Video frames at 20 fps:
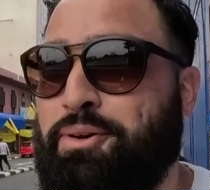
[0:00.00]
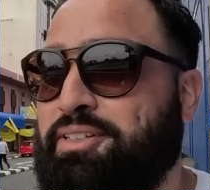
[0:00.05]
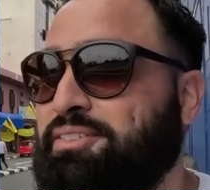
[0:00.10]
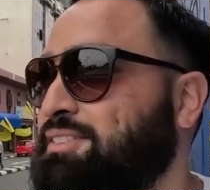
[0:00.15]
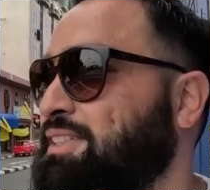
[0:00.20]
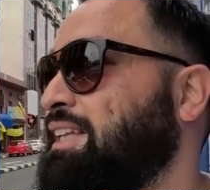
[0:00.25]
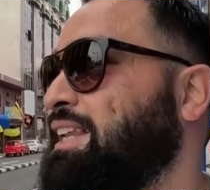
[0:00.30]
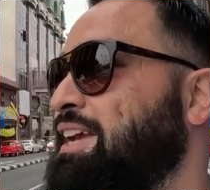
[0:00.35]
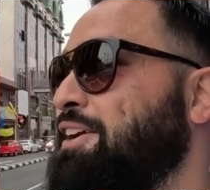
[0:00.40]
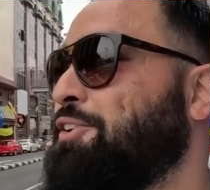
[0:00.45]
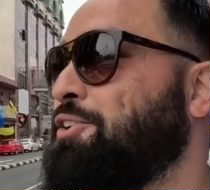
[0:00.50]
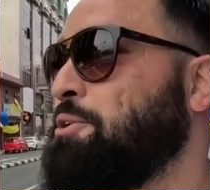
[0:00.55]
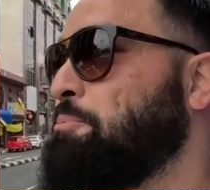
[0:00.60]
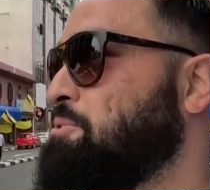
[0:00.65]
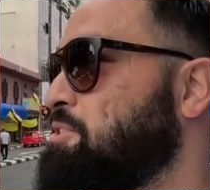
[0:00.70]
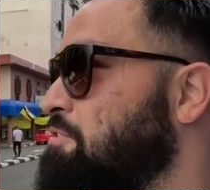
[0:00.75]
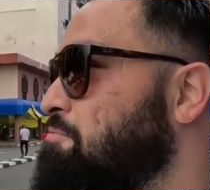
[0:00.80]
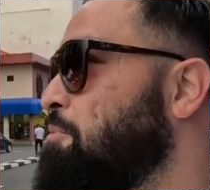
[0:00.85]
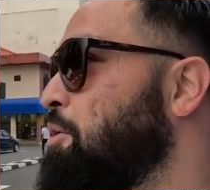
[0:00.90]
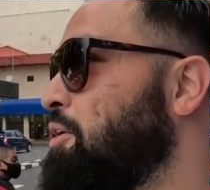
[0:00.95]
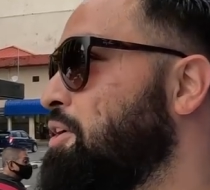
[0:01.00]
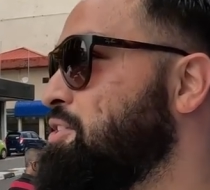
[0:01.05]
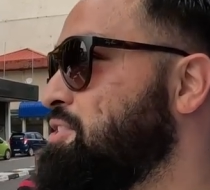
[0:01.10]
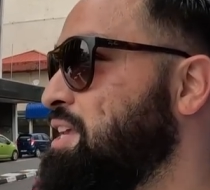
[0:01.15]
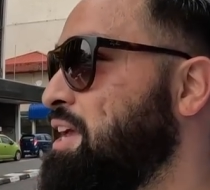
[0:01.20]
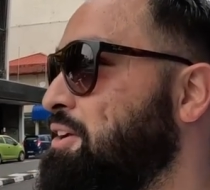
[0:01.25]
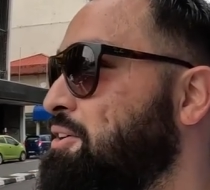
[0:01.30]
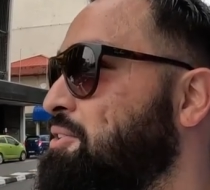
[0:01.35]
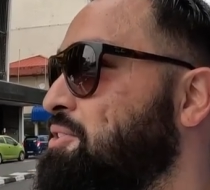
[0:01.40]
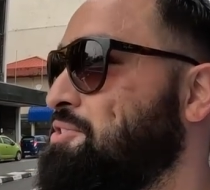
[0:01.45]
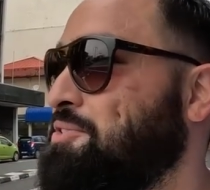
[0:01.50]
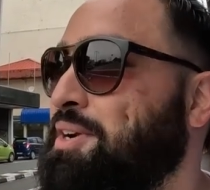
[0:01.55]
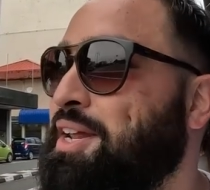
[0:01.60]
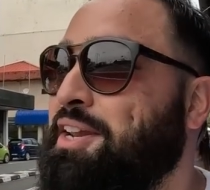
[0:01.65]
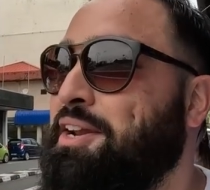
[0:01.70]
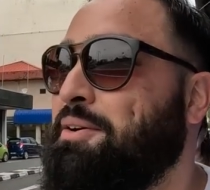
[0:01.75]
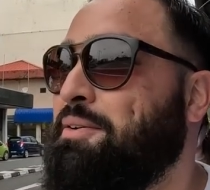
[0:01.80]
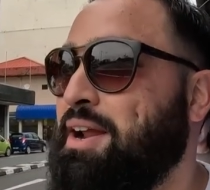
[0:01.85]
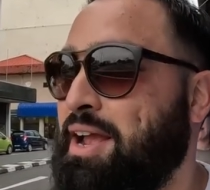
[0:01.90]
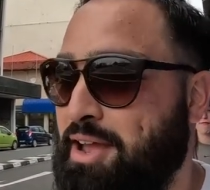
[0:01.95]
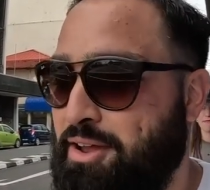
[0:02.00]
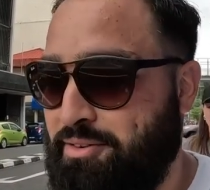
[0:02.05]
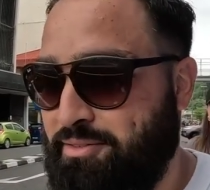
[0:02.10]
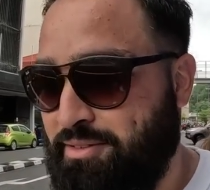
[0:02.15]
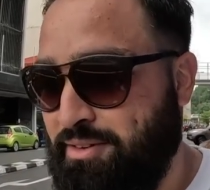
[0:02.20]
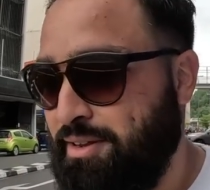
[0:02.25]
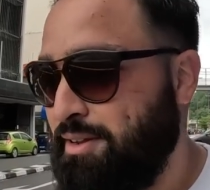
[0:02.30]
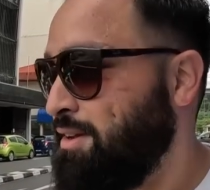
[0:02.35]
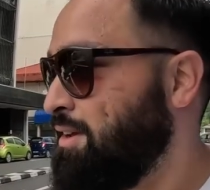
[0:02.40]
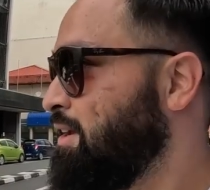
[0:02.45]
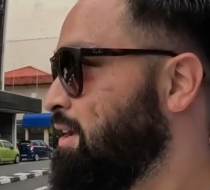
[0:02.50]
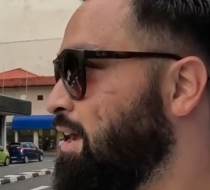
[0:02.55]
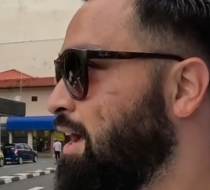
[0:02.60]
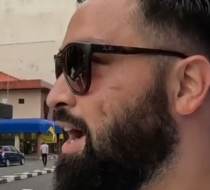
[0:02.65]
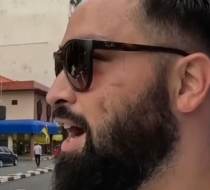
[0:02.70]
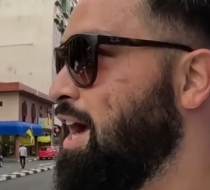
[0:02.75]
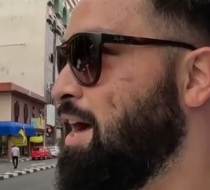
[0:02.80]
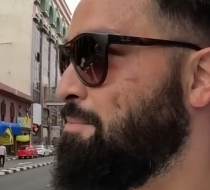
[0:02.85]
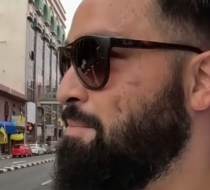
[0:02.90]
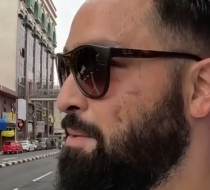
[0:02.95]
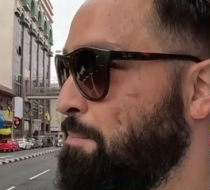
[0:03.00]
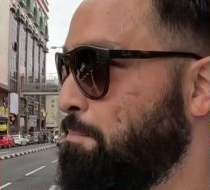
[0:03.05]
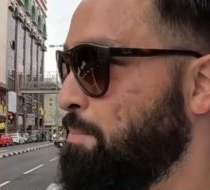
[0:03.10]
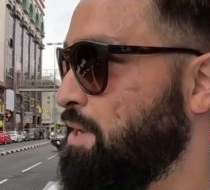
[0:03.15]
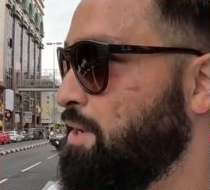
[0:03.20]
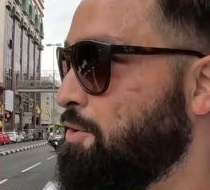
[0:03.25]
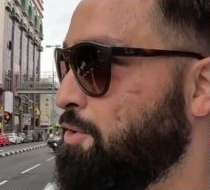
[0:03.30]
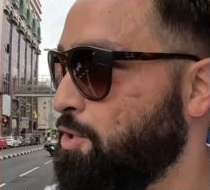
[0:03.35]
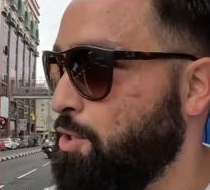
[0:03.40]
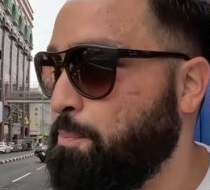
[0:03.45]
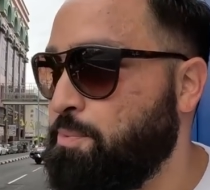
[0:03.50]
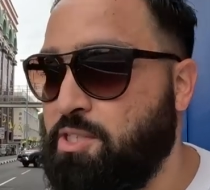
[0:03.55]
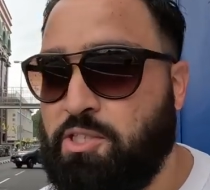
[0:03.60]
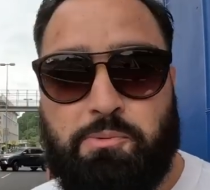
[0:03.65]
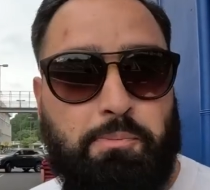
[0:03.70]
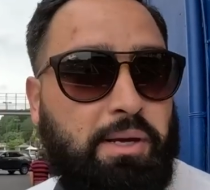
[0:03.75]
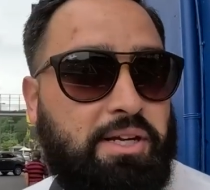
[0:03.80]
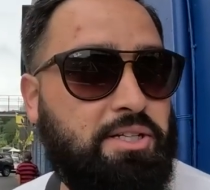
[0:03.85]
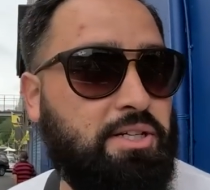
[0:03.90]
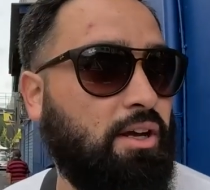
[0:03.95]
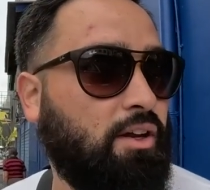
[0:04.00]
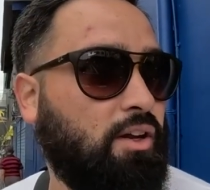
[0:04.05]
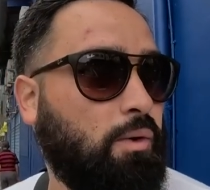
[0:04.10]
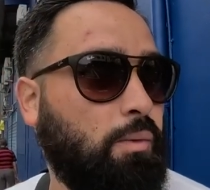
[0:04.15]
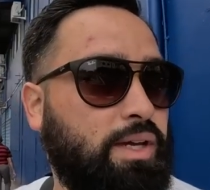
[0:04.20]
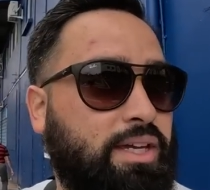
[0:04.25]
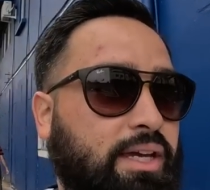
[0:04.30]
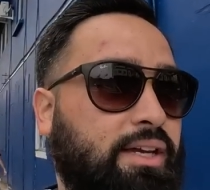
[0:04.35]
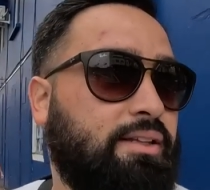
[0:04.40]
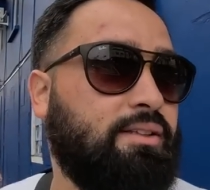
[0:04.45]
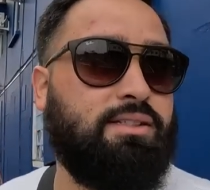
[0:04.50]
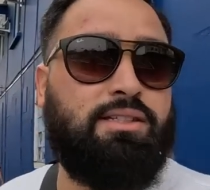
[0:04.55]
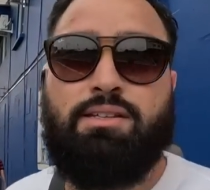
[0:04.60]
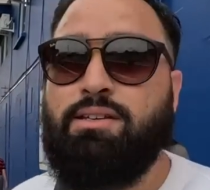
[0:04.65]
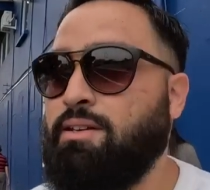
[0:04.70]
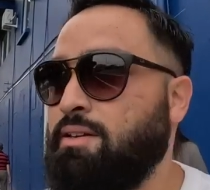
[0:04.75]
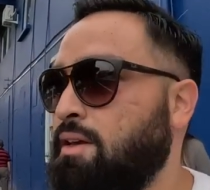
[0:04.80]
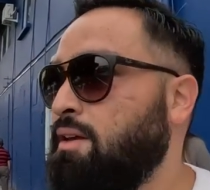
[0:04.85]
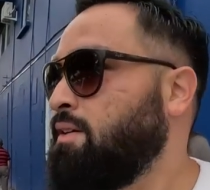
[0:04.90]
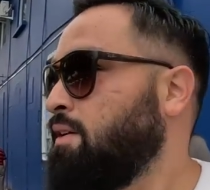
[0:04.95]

always see like groups of motorcycles running around in big groups, especially on the weekends.